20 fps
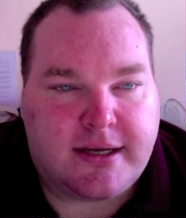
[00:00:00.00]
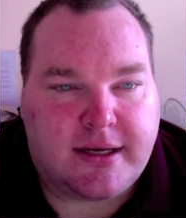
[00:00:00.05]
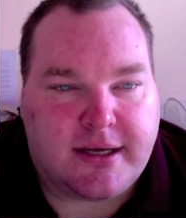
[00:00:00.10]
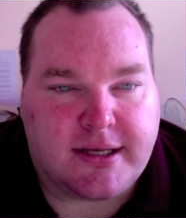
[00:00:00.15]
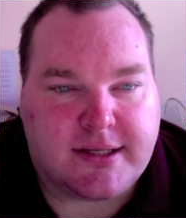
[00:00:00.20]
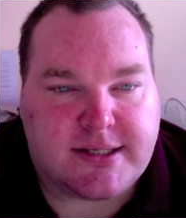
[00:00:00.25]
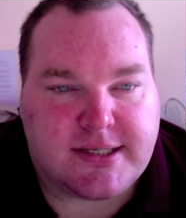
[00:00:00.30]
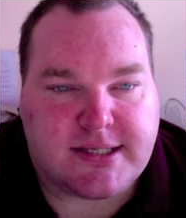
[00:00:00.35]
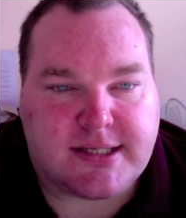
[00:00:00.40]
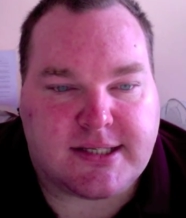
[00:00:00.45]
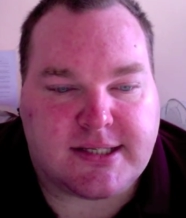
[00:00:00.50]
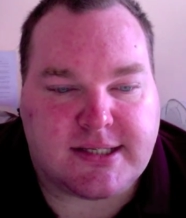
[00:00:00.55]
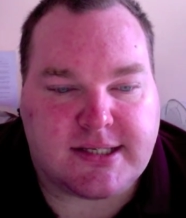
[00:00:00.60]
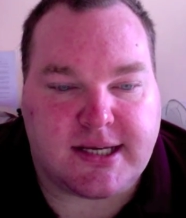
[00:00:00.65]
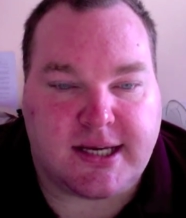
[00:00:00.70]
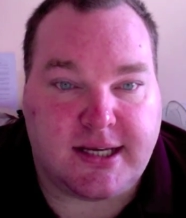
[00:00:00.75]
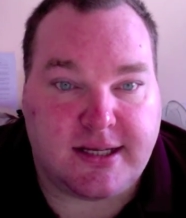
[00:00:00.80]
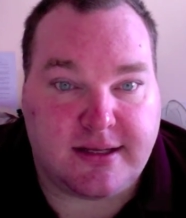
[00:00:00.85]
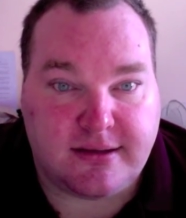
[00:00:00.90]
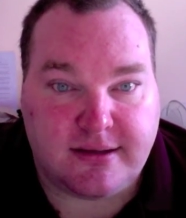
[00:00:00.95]

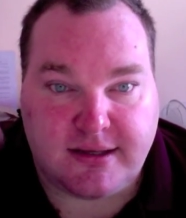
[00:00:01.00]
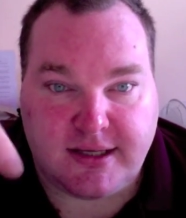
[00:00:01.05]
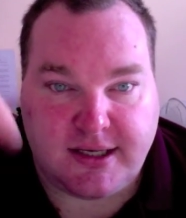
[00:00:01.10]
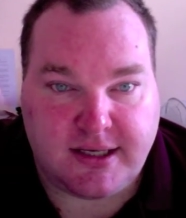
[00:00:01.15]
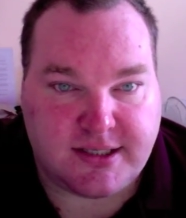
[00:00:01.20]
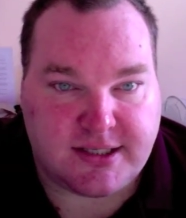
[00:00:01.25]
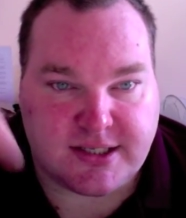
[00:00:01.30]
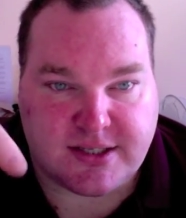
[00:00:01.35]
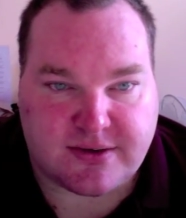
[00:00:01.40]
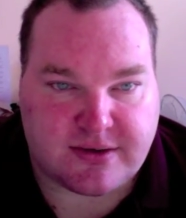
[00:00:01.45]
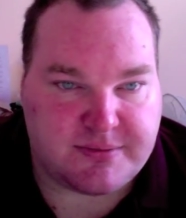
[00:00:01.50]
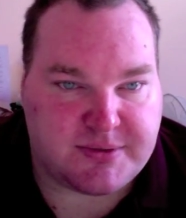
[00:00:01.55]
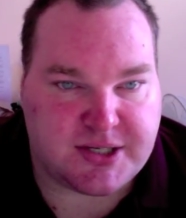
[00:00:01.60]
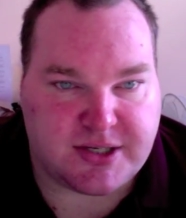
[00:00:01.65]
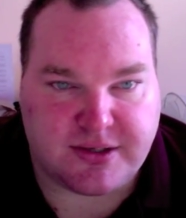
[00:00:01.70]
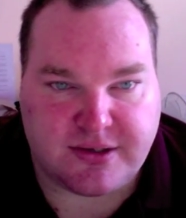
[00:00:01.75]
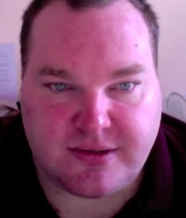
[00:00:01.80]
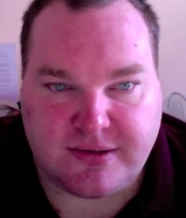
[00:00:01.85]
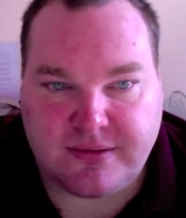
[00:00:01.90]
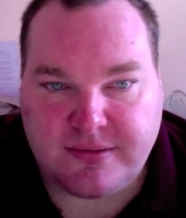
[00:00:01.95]
it's in the
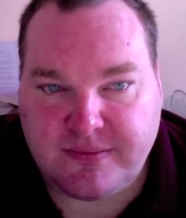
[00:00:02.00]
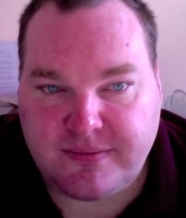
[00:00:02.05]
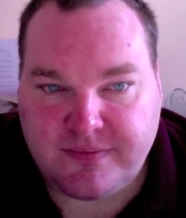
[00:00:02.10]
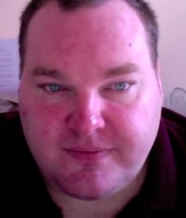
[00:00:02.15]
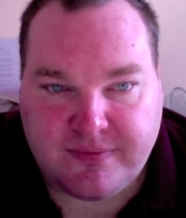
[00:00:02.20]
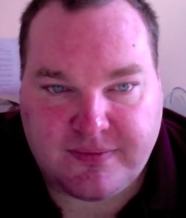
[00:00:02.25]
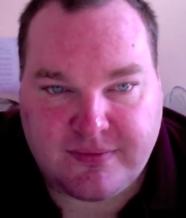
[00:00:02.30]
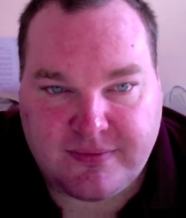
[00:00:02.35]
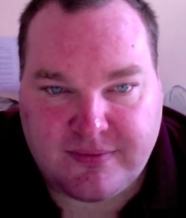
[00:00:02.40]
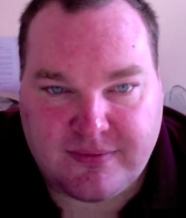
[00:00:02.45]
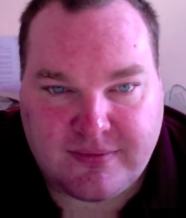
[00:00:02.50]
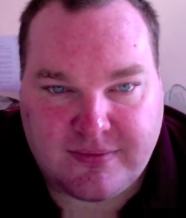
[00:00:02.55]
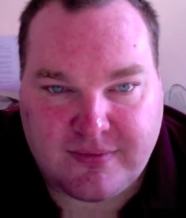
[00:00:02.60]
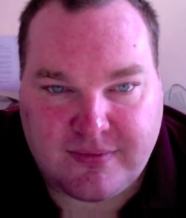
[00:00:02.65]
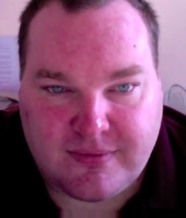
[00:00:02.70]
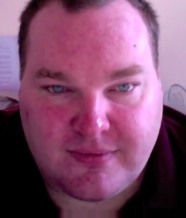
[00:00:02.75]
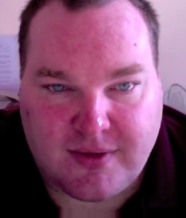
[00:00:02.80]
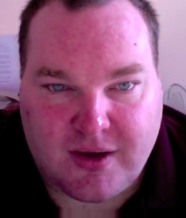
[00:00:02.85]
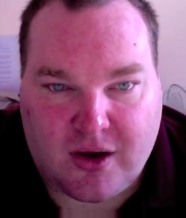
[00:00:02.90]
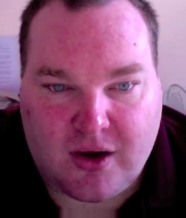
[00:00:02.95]
description
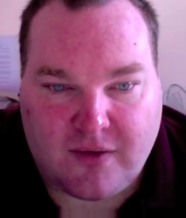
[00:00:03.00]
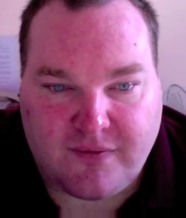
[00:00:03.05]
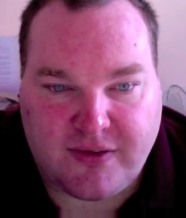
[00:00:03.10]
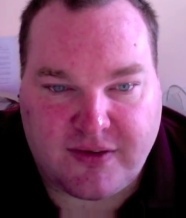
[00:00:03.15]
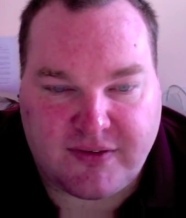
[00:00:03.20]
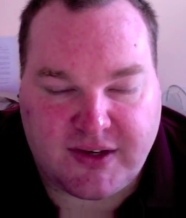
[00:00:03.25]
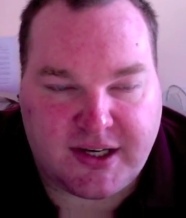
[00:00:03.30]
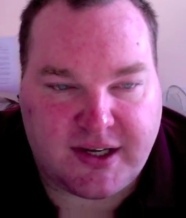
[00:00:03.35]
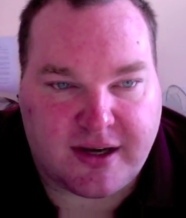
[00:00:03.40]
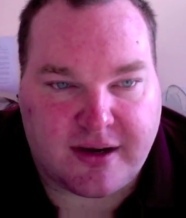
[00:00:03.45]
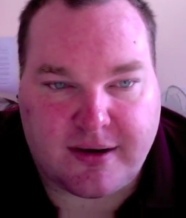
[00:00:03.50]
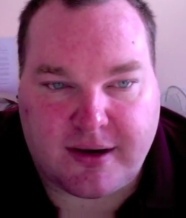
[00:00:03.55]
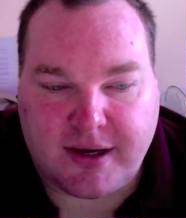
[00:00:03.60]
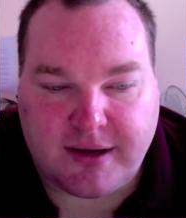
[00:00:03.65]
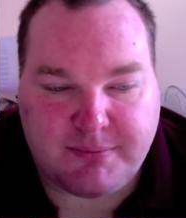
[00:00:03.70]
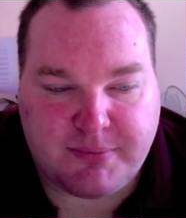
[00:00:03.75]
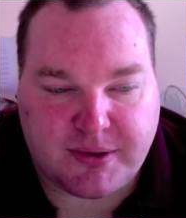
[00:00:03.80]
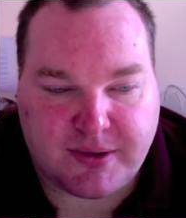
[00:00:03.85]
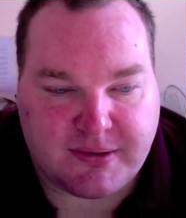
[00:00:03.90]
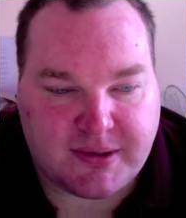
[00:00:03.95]
of the video.
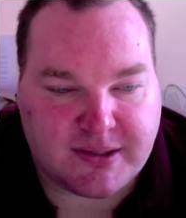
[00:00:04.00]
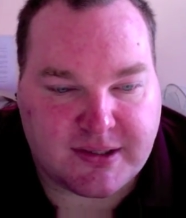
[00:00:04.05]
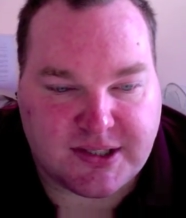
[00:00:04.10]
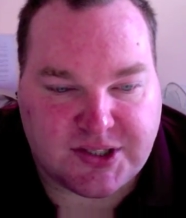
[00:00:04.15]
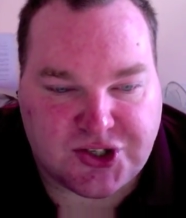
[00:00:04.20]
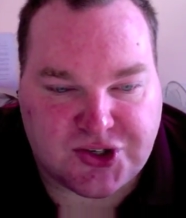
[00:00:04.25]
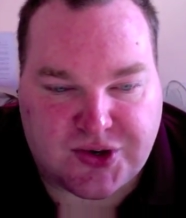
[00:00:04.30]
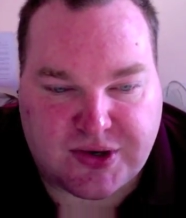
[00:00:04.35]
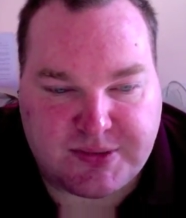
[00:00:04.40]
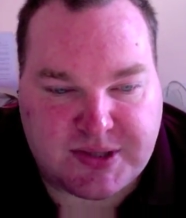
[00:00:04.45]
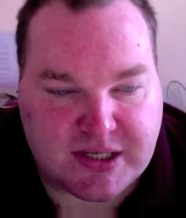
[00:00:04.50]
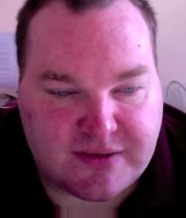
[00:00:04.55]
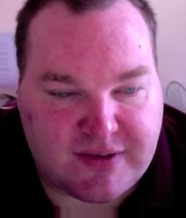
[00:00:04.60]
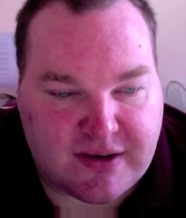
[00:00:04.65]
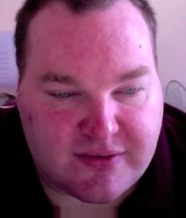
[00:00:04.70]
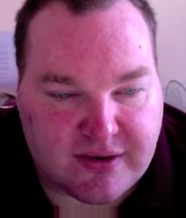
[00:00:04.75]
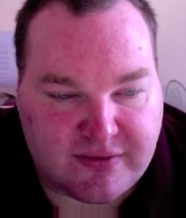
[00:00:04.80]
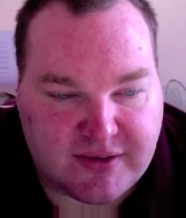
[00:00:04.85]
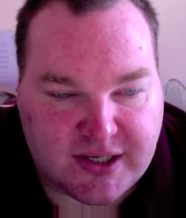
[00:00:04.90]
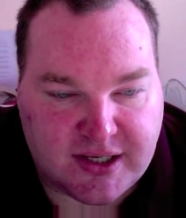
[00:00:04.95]
I put it in the description of
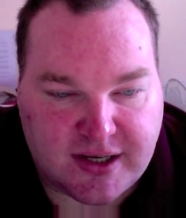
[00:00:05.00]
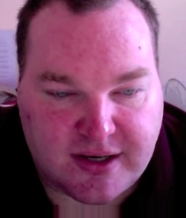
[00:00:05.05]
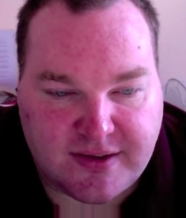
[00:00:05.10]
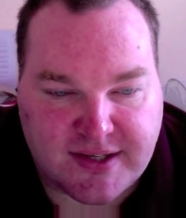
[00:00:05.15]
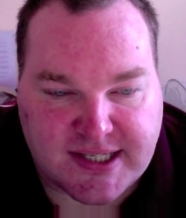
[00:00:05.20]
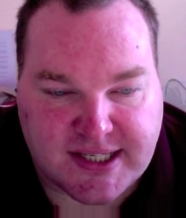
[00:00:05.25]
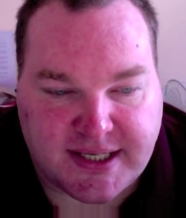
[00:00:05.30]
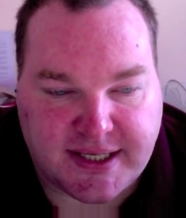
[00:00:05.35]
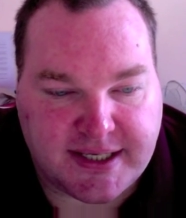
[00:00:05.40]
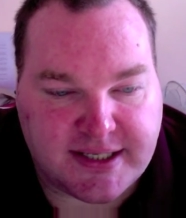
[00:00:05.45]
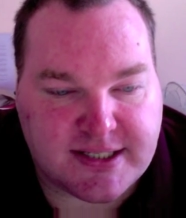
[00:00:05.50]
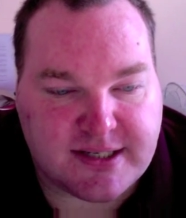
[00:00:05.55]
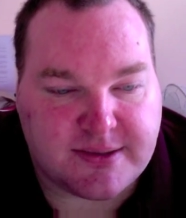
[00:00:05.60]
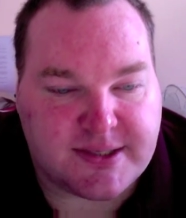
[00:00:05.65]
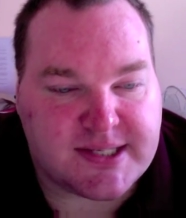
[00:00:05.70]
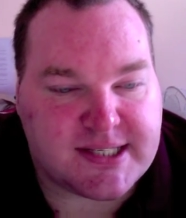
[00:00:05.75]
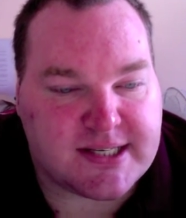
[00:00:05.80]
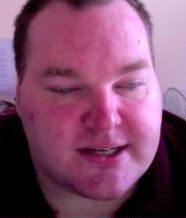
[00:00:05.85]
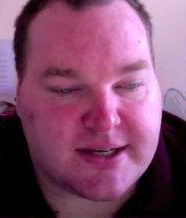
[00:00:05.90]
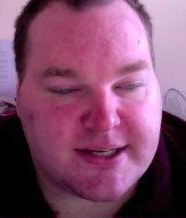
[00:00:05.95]
every video. There's a link to
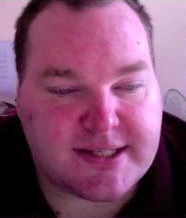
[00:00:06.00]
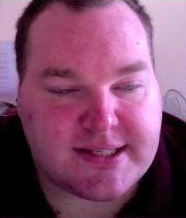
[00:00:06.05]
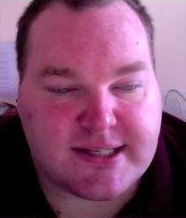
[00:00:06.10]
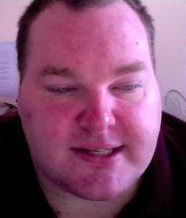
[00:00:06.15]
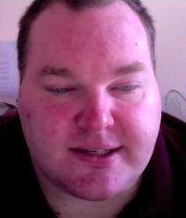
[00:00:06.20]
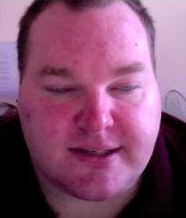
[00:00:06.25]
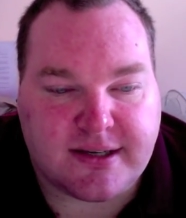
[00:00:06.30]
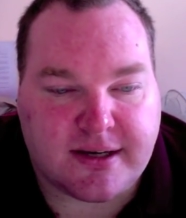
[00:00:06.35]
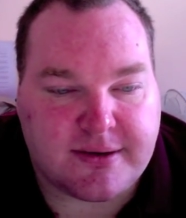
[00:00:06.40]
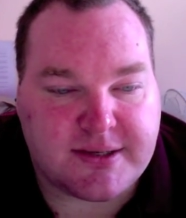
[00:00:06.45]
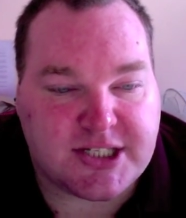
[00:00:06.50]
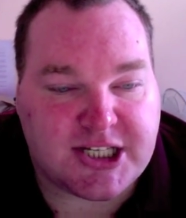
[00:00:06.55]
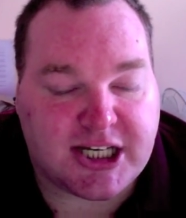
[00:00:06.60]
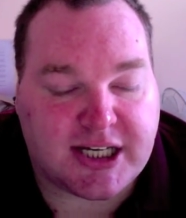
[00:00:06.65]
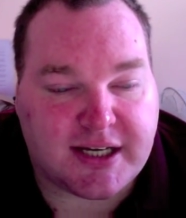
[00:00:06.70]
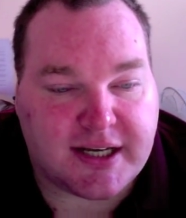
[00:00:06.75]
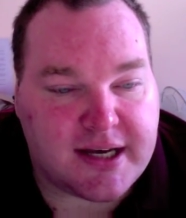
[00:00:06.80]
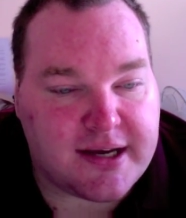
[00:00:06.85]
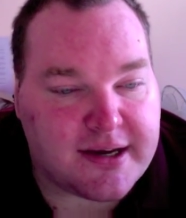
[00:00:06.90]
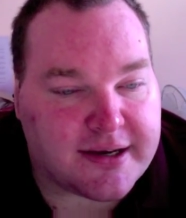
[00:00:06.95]
his site, so go and
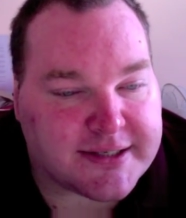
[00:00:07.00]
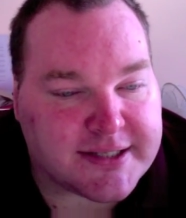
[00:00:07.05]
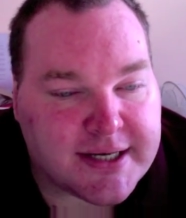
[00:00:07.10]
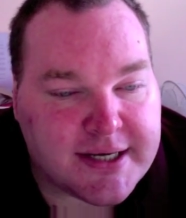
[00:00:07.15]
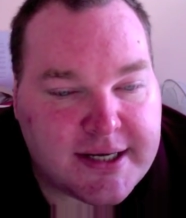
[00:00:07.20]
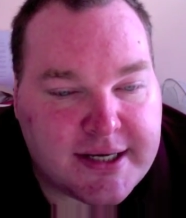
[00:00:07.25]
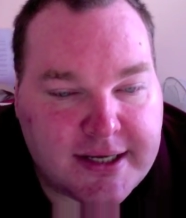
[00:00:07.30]
check it out.